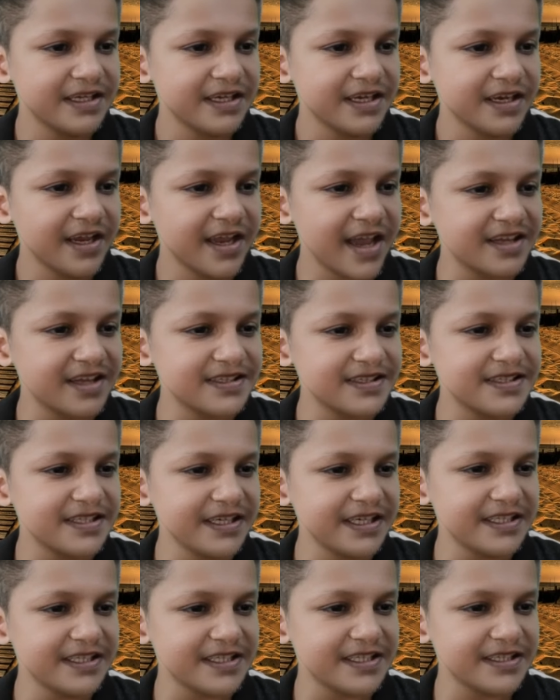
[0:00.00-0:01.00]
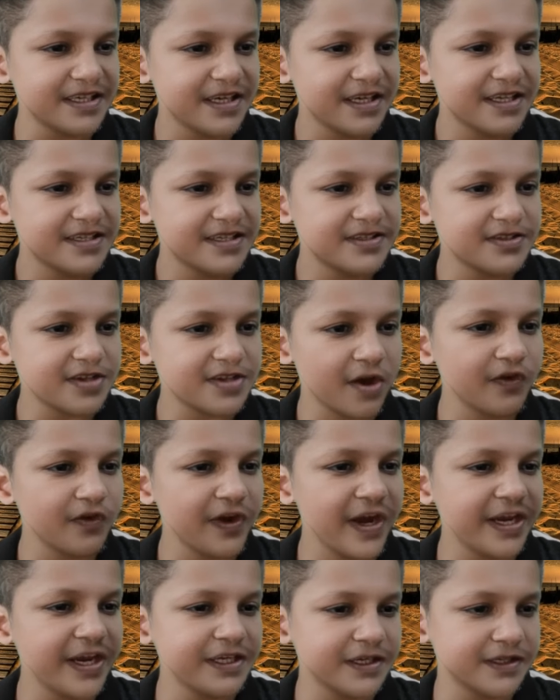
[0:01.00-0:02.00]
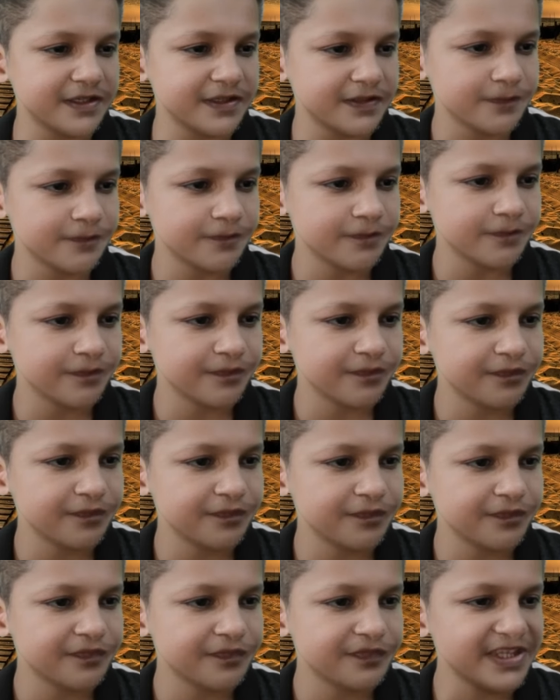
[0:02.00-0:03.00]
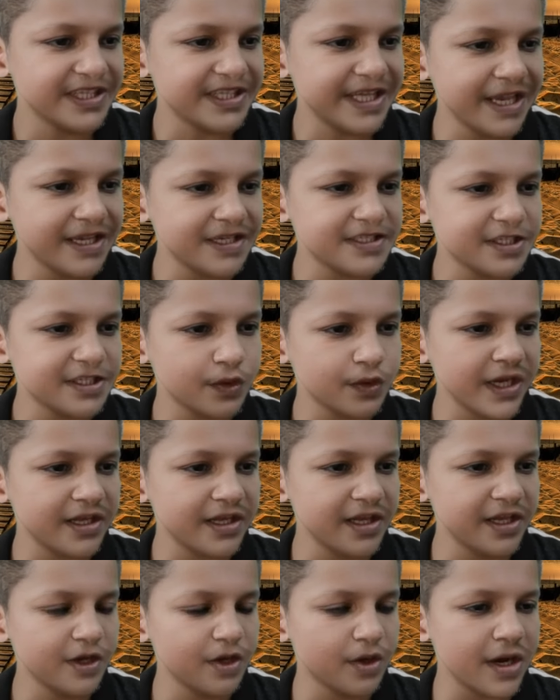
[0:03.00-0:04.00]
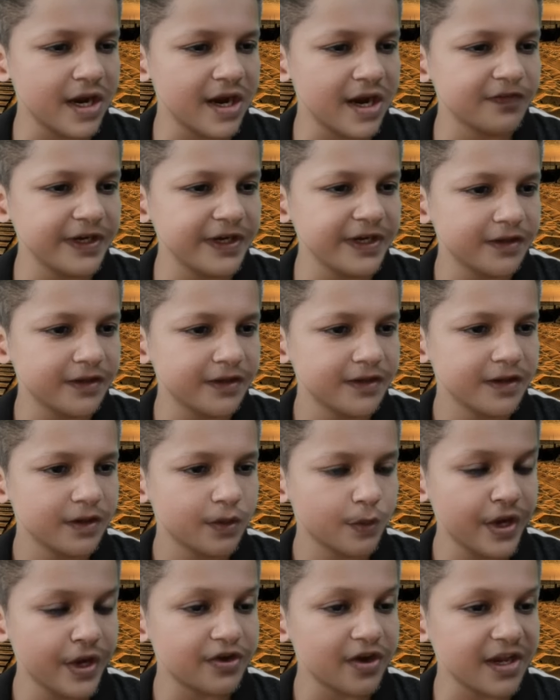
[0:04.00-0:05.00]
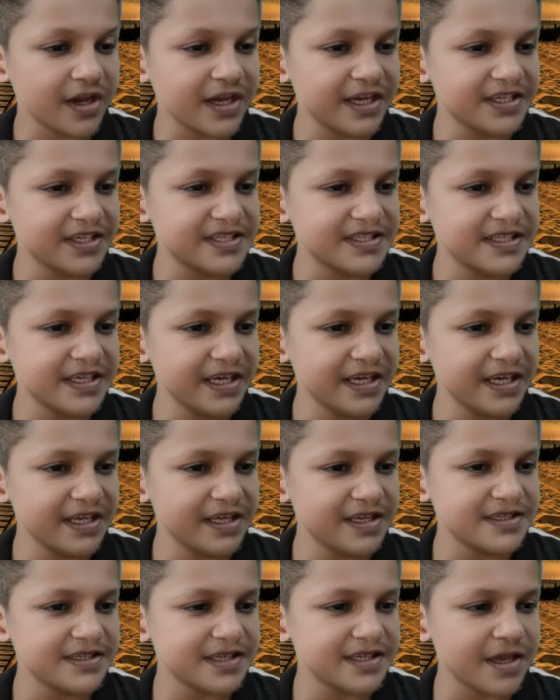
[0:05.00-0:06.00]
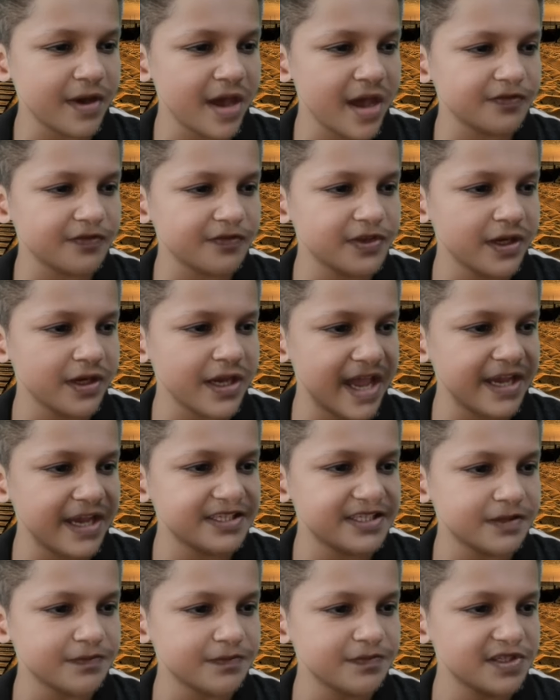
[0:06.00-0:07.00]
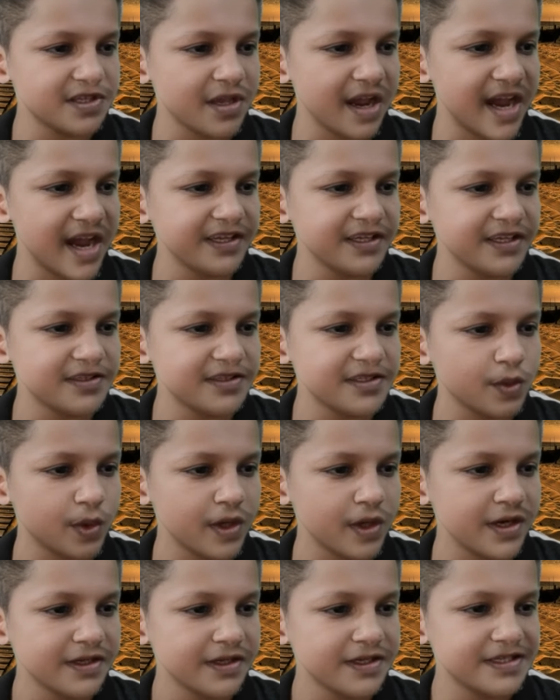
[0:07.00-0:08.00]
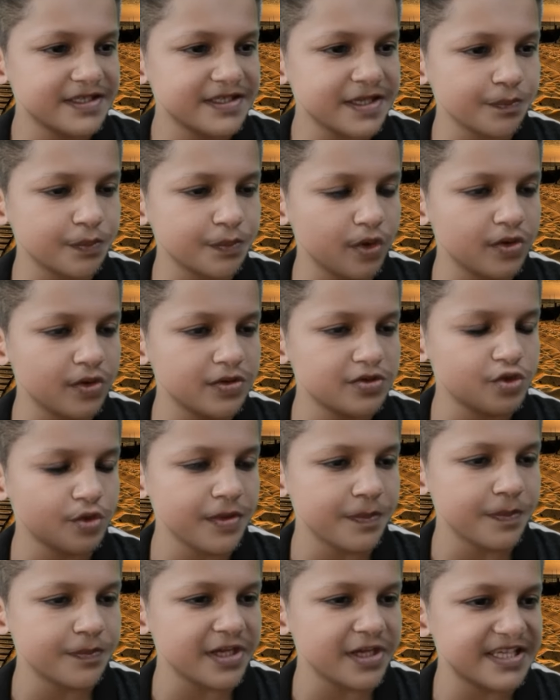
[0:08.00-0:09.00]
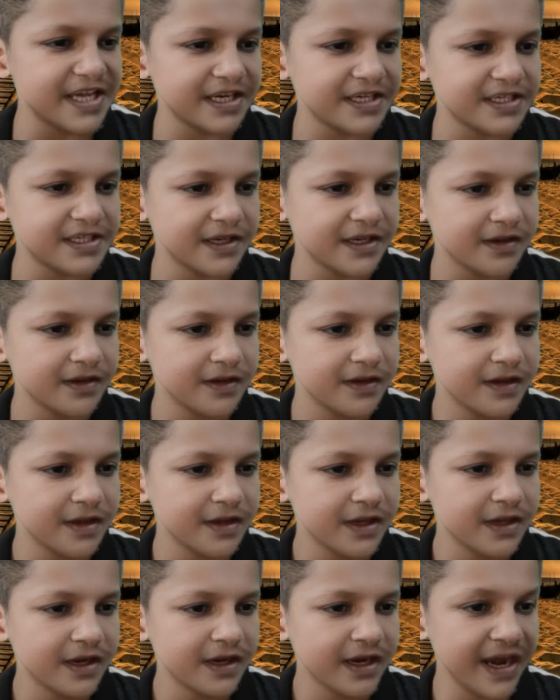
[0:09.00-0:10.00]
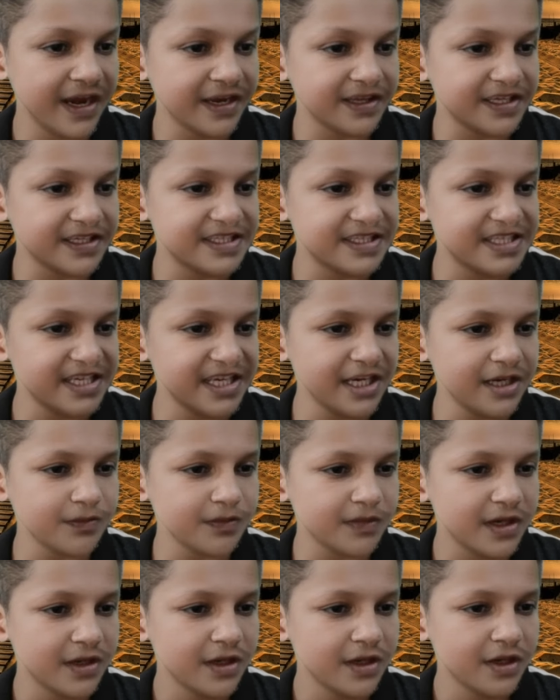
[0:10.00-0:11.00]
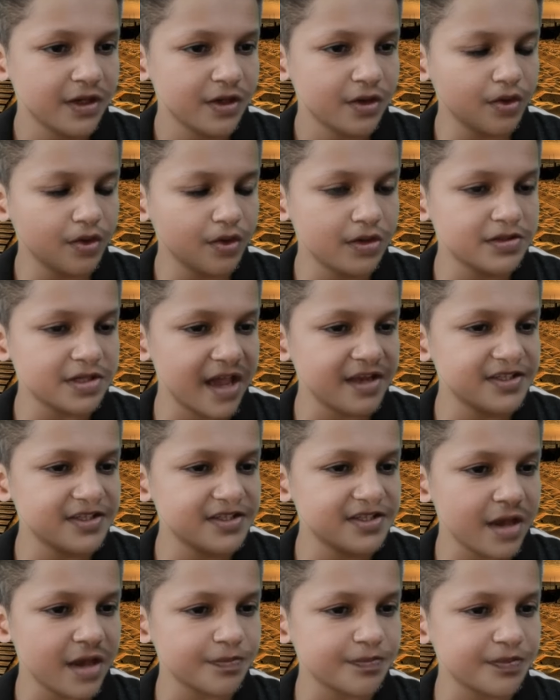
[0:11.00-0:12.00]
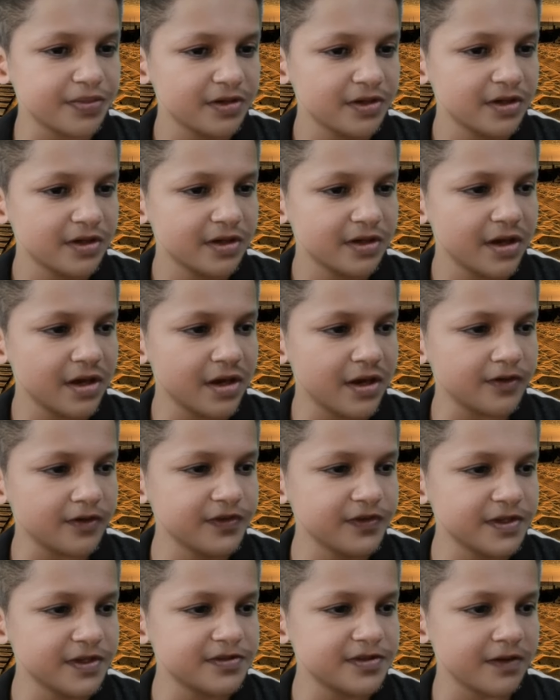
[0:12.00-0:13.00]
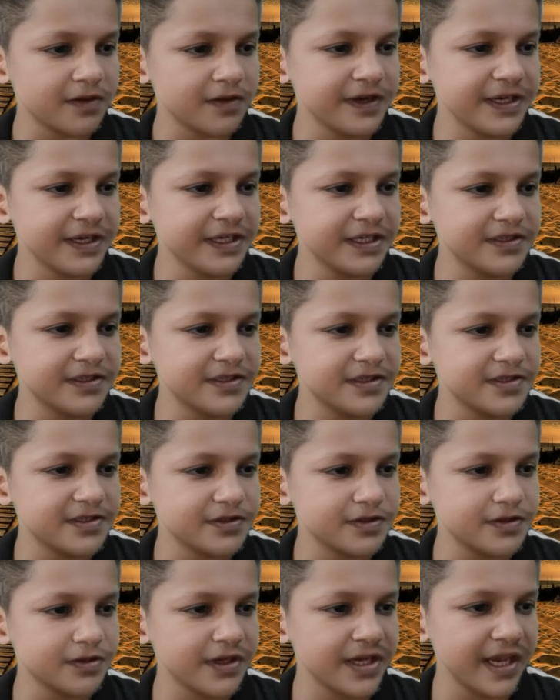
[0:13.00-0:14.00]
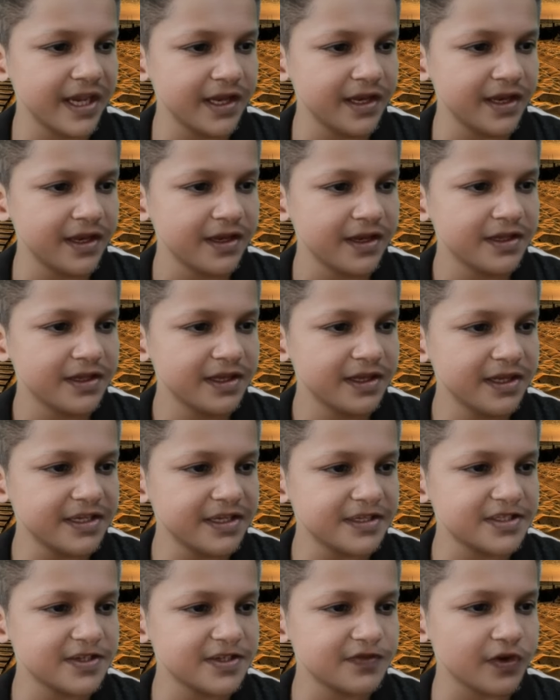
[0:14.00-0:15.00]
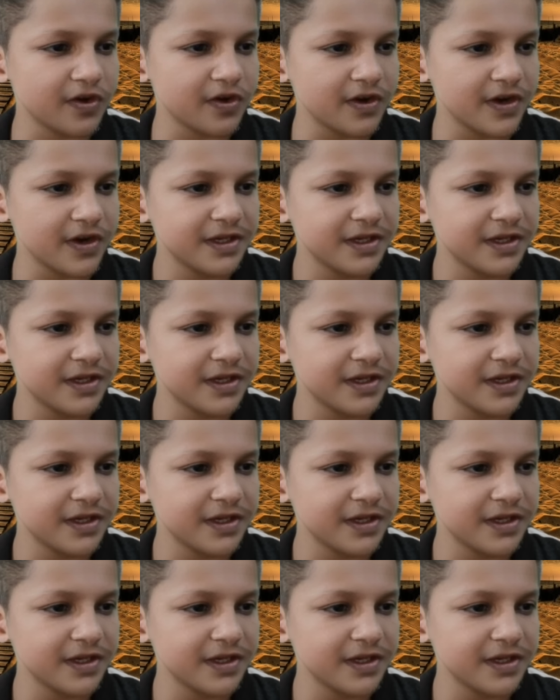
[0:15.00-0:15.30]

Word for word: conceited Sovereign. Things quickly go awry when Rocket steals some of the items the Guardians were supposed to be protecting, and the team goes on top of the Sovereign's to kill list for